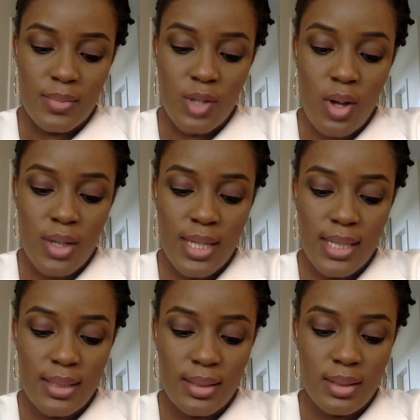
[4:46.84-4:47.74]

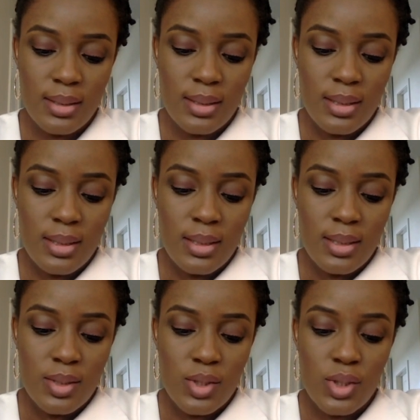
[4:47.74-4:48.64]
talking
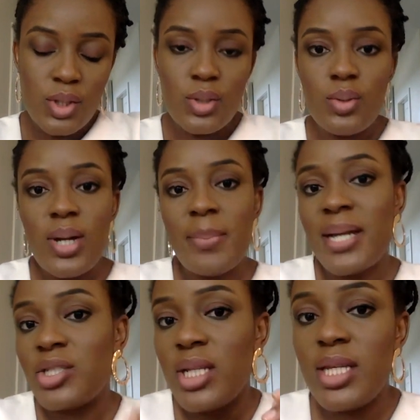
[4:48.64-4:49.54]
to you, I'm
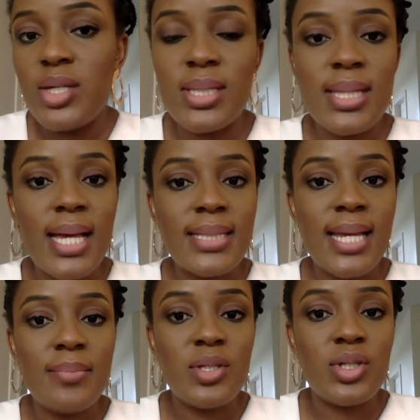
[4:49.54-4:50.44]
actually using that
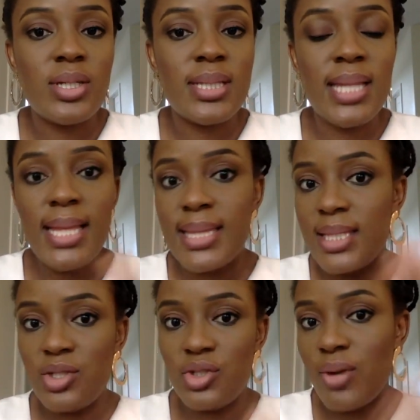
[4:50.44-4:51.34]
time to just let
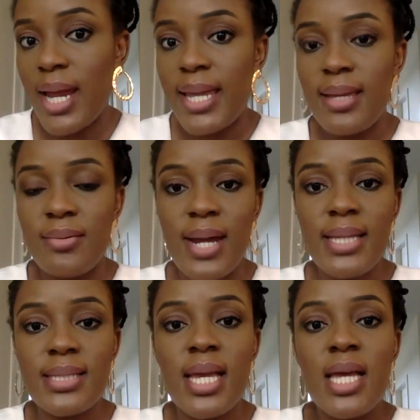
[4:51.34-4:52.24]
this dry,
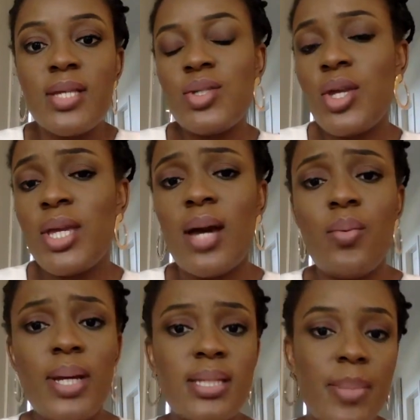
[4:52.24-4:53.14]
right? So you can
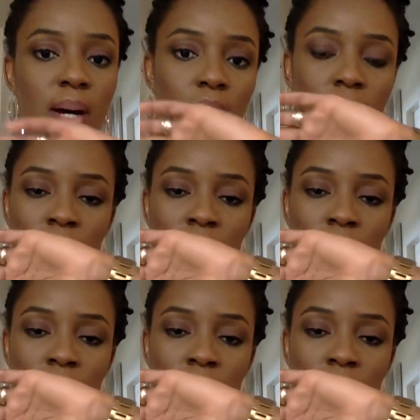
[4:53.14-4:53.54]
wait about